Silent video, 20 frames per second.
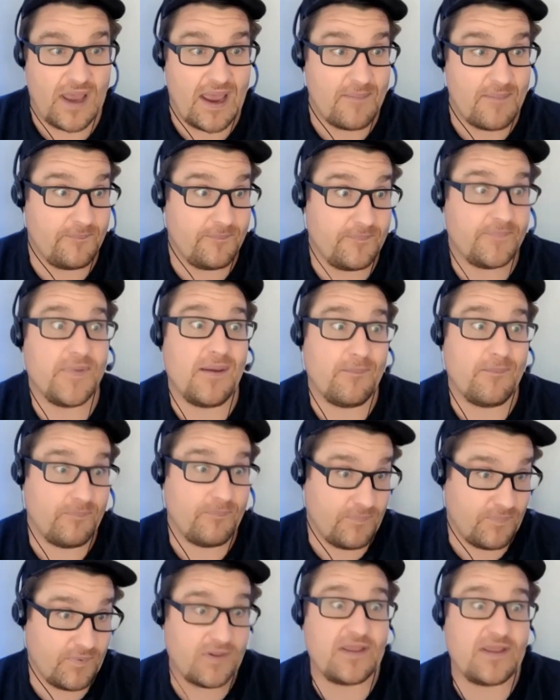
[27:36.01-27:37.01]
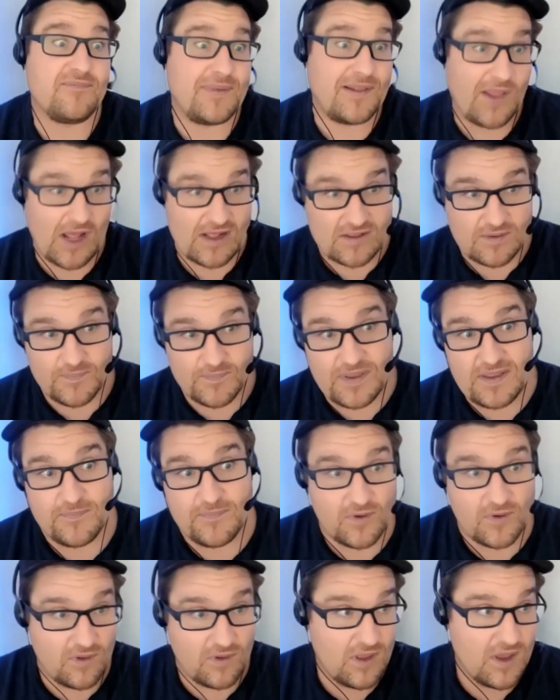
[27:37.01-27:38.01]
And believe me, lots of
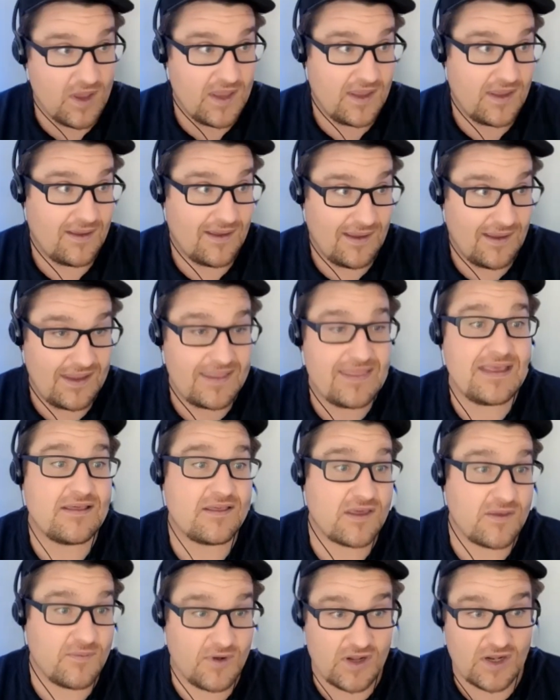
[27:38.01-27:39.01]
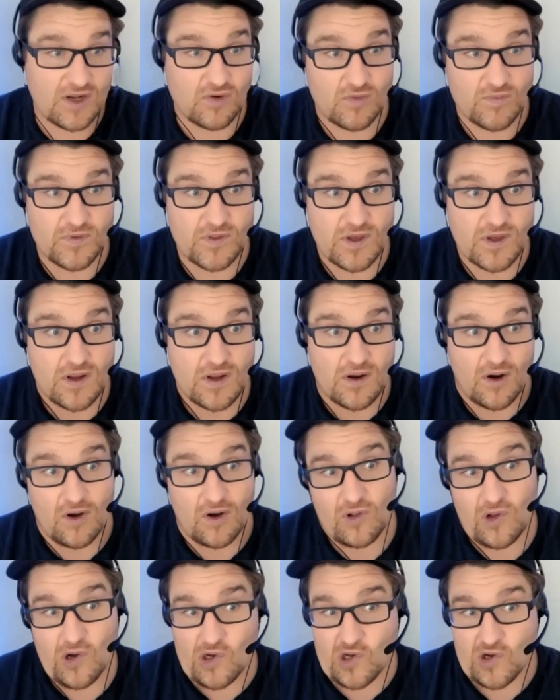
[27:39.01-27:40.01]
people in these community groups
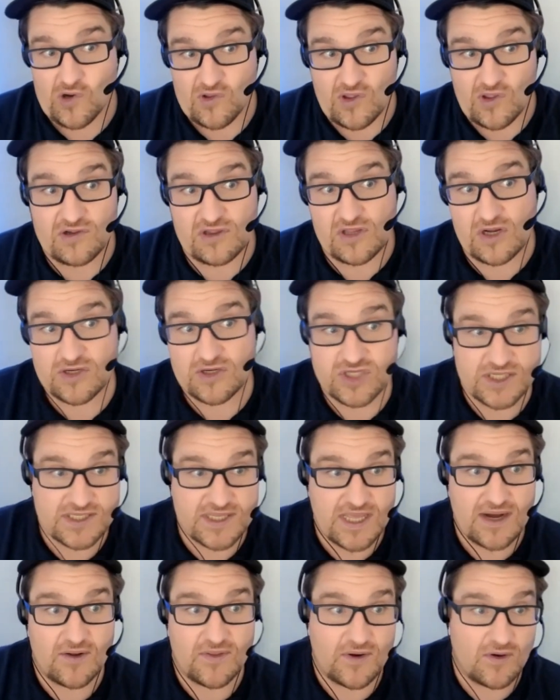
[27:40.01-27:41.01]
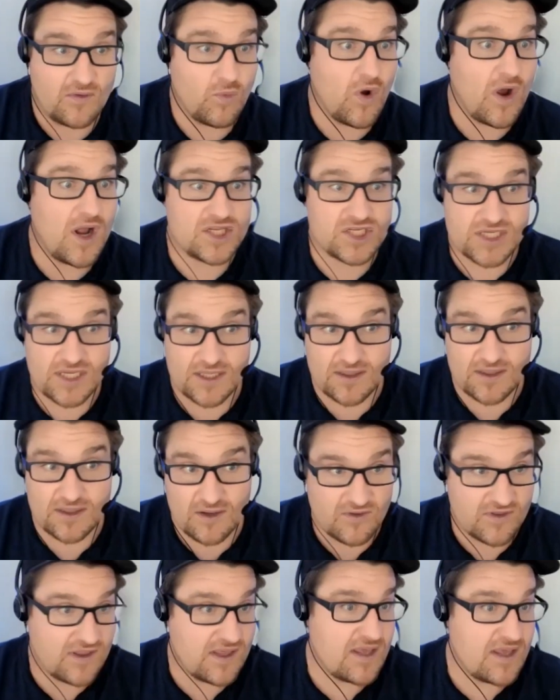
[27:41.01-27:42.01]
are lurkers. They're just there. They're watching.
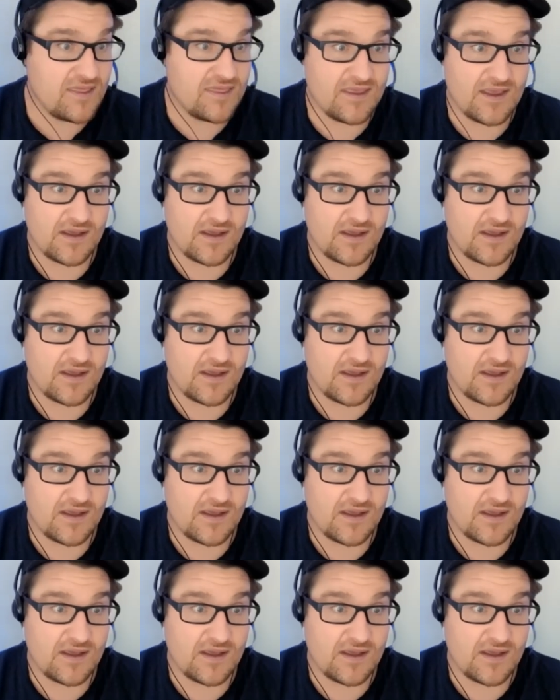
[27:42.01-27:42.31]
They're seeing things.